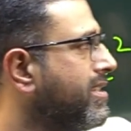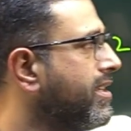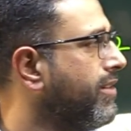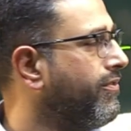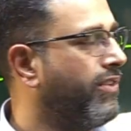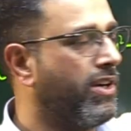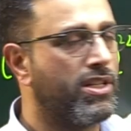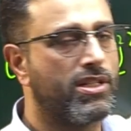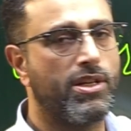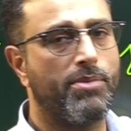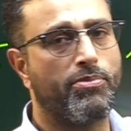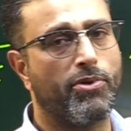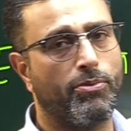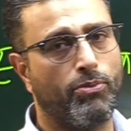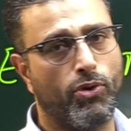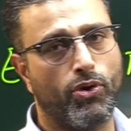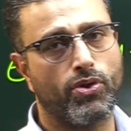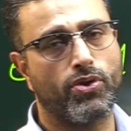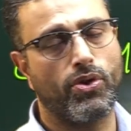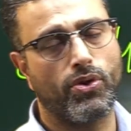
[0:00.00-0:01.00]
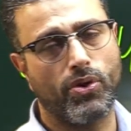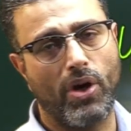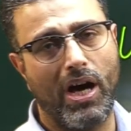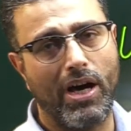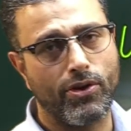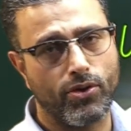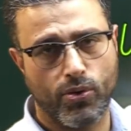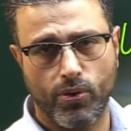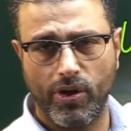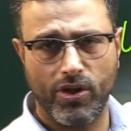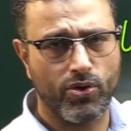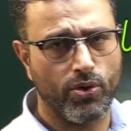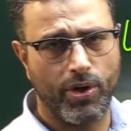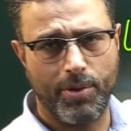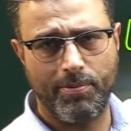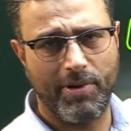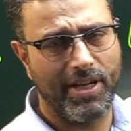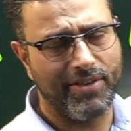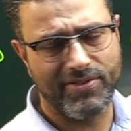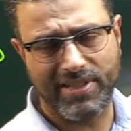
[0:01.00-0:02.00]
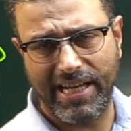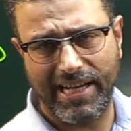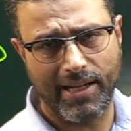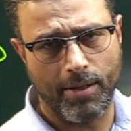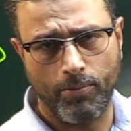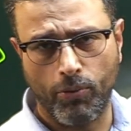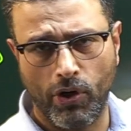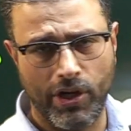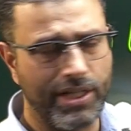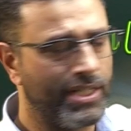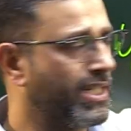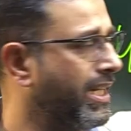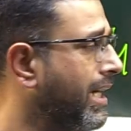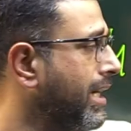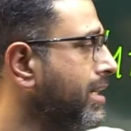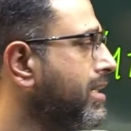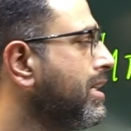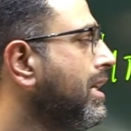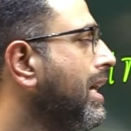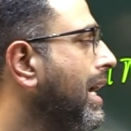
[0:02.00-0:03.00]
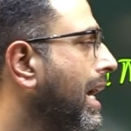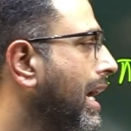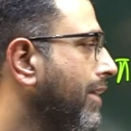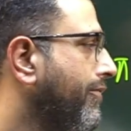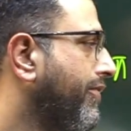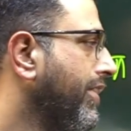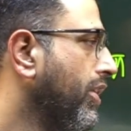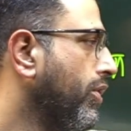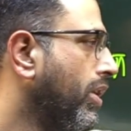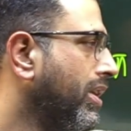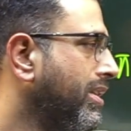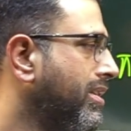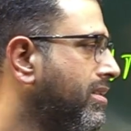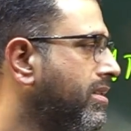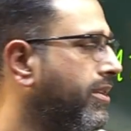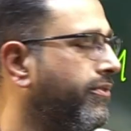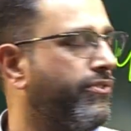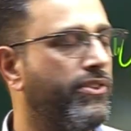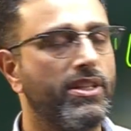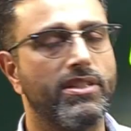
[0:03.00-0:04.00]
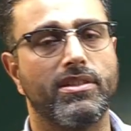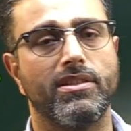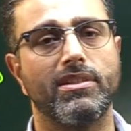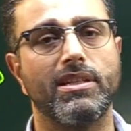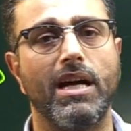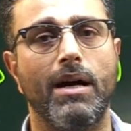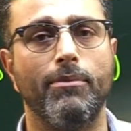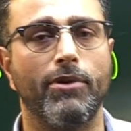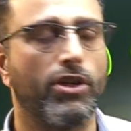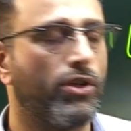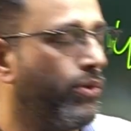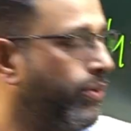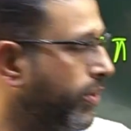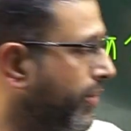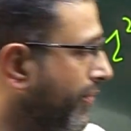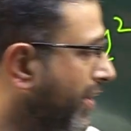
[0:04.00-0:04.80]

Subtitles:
is inversely proportional to R square, so it behaves like a point charge. And field on the surface is gamma Q